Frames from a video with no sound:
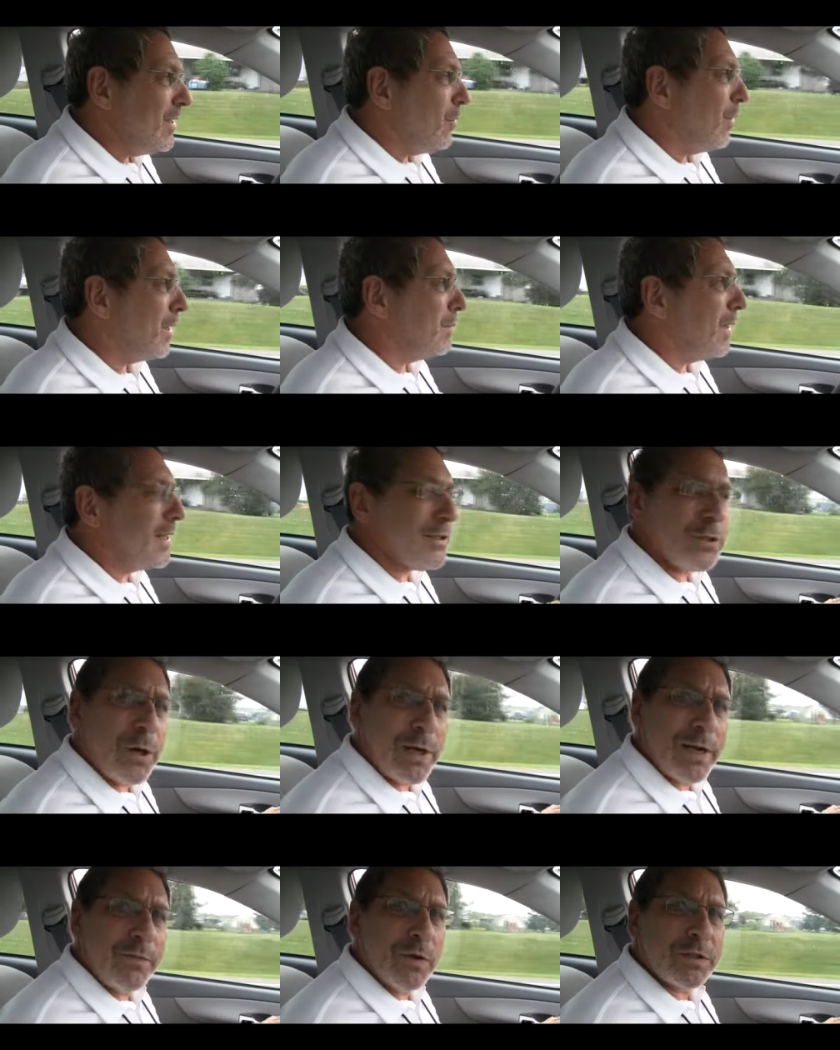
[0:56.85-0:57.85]
Juan
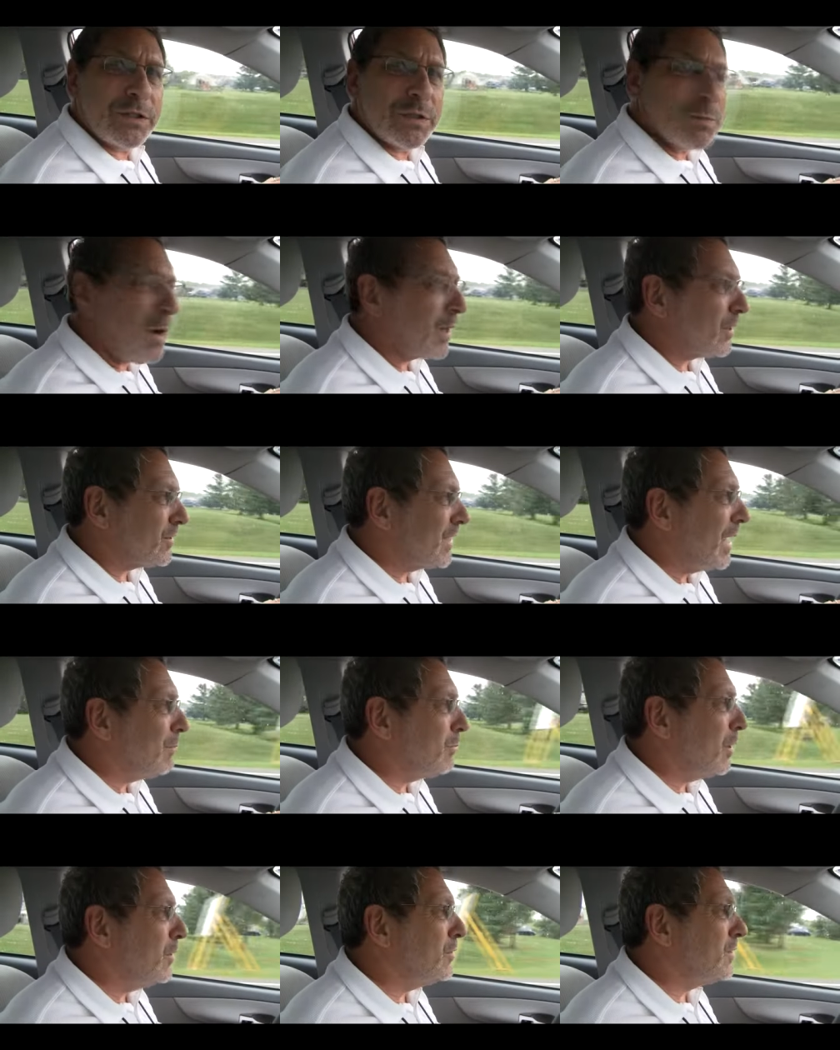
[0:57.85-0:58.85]
Montoya versus Marcos
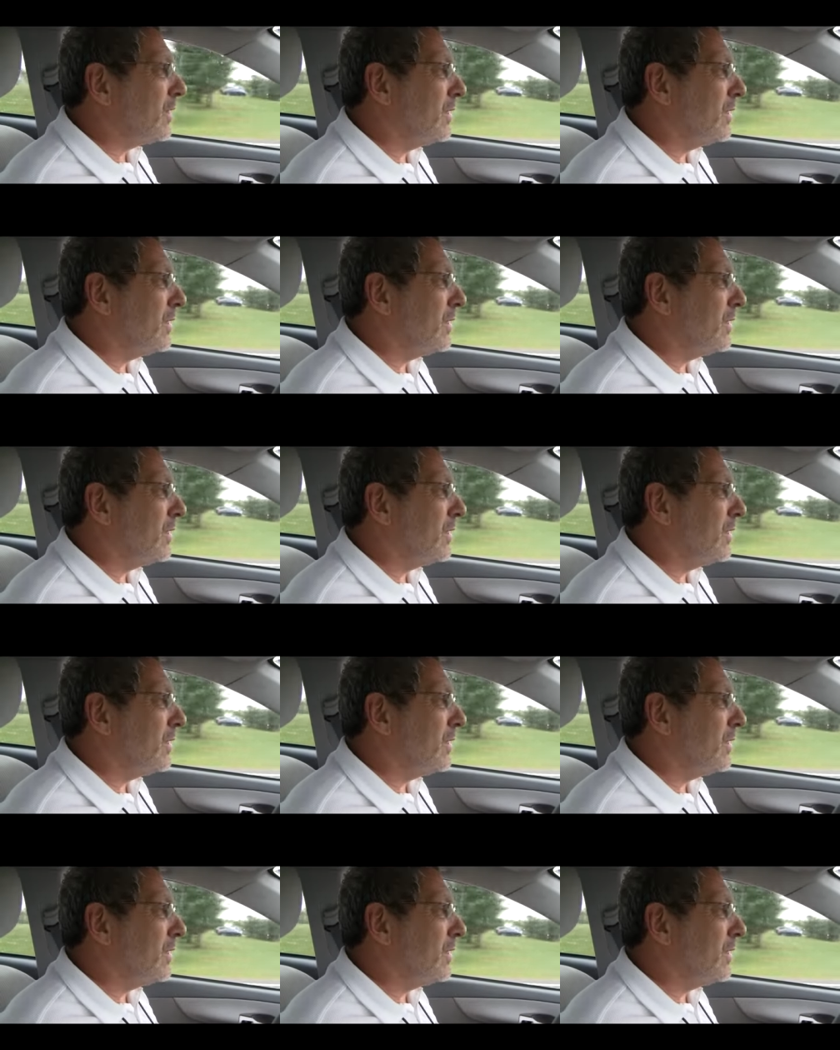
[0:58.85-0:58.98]
Ambrose.